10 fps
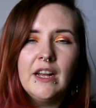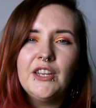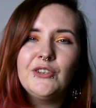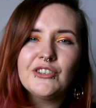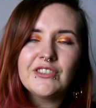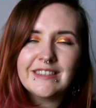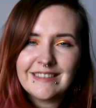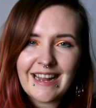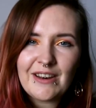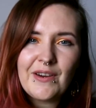You just
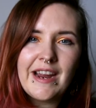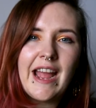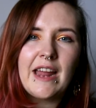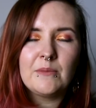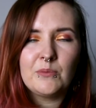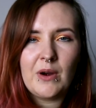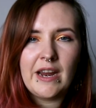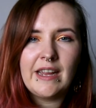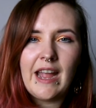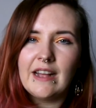accelerate and
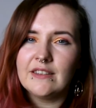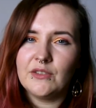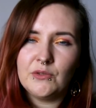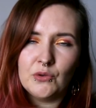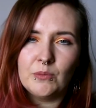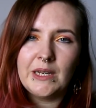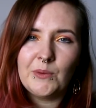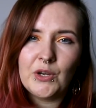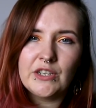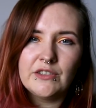brake as you normally
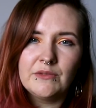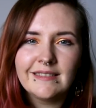would.